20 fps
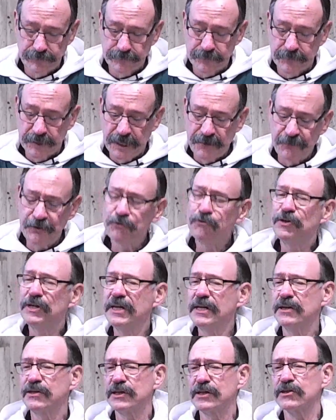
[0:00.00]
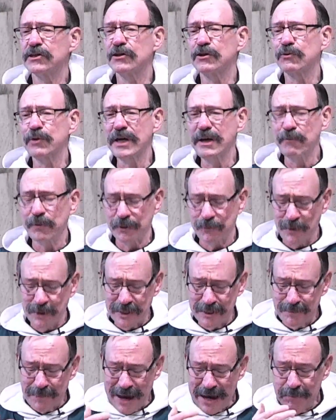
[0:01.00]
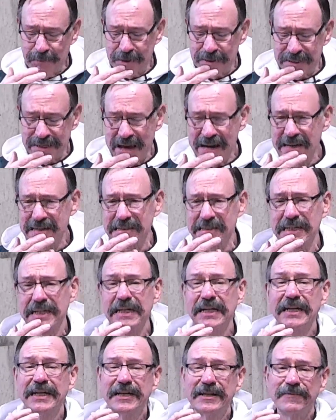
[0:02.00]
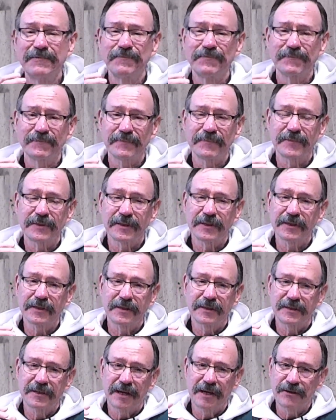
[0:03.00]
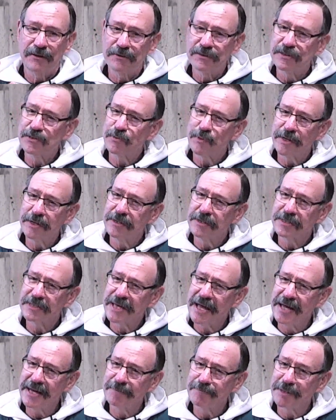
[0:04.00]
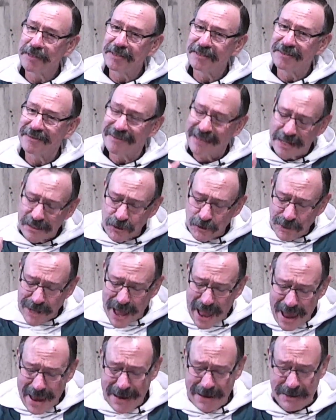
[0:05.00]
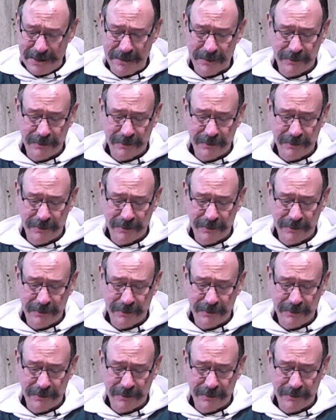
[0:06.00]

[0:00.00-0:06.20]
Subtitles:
If you disagree with what the Bible says, I know this is weird to say it, but that's okay.